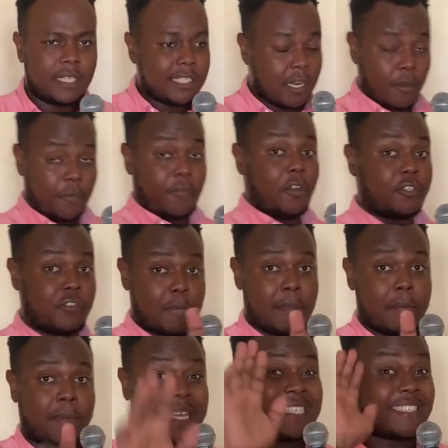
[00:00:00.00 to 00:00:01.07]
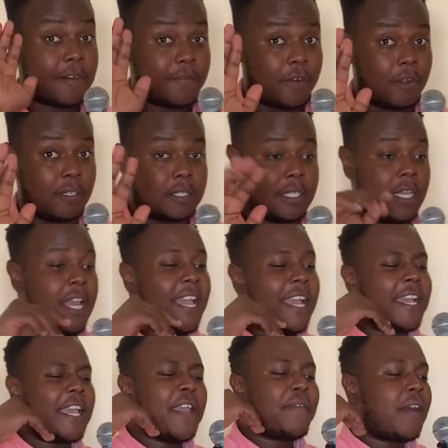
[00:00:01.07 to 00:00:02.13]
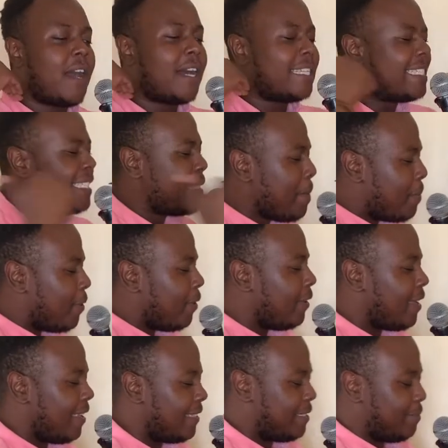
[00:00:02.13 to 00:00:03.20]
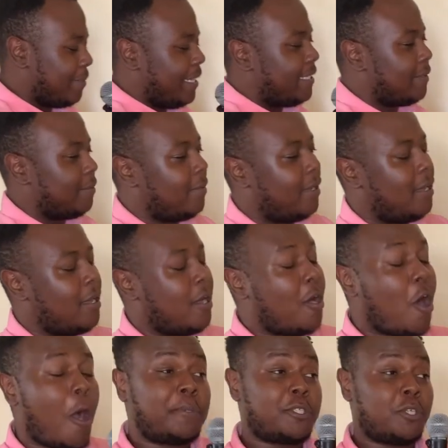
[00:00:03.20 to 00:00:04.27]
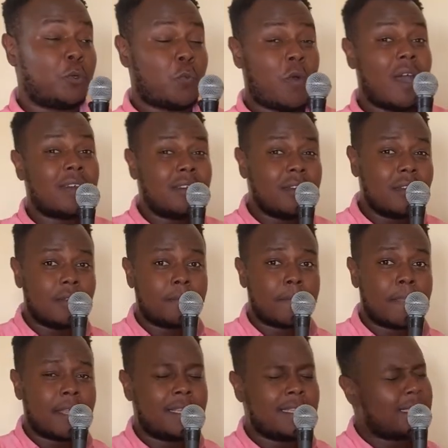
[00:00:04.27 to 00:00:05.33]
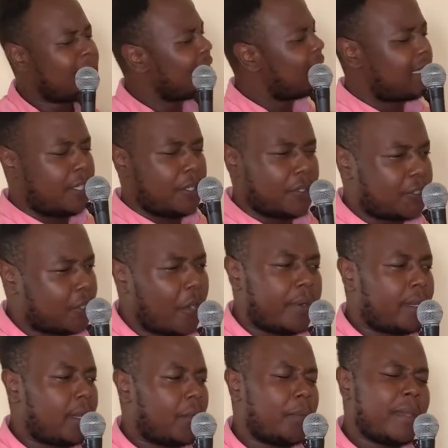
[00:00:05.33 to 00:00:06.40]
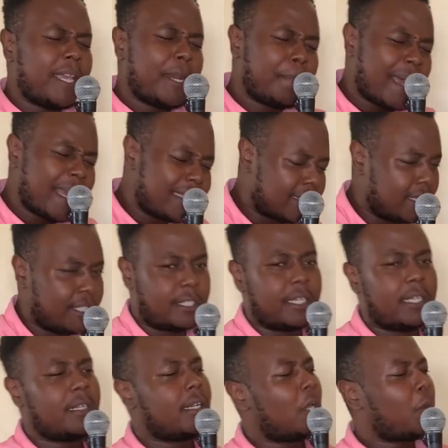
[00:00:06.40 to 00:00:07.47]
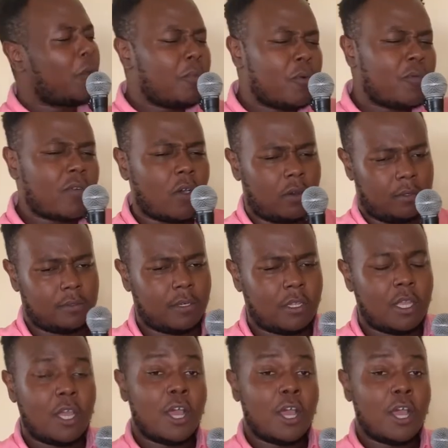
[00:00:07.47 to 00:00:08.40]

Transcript: It's her fault, remember, it's her fault. Give her a simple ultimatum. Option one, just say you're sorry and we get past this shit and we move on.